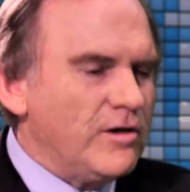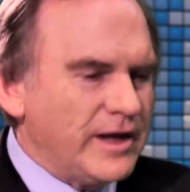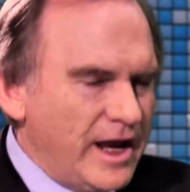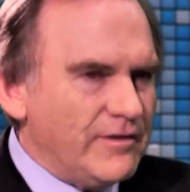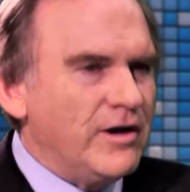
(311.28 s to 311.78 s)
to
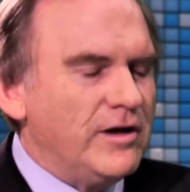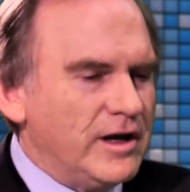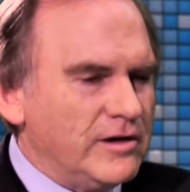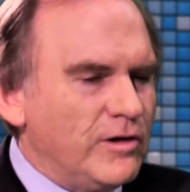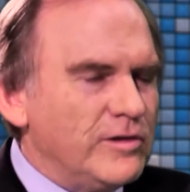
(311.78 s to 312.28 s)
have a whole,
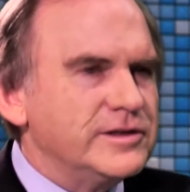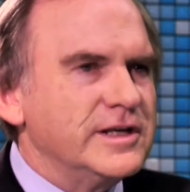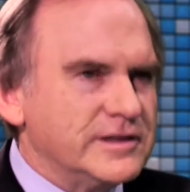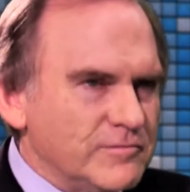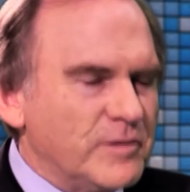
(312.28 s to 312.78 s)
a whole yeah.
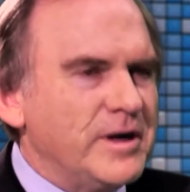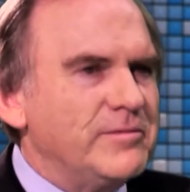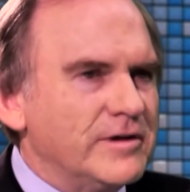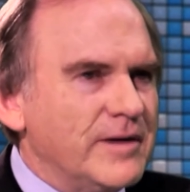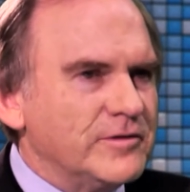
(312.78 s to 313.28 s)
system where
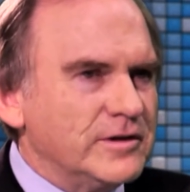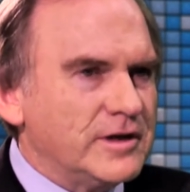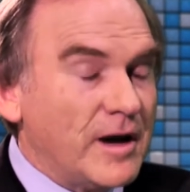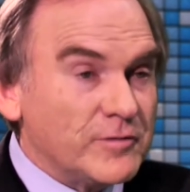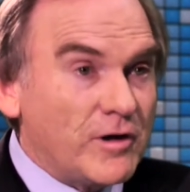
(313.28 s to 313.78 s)
people come to,
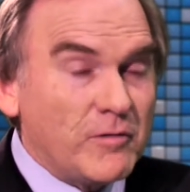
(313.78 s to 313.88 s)
come to our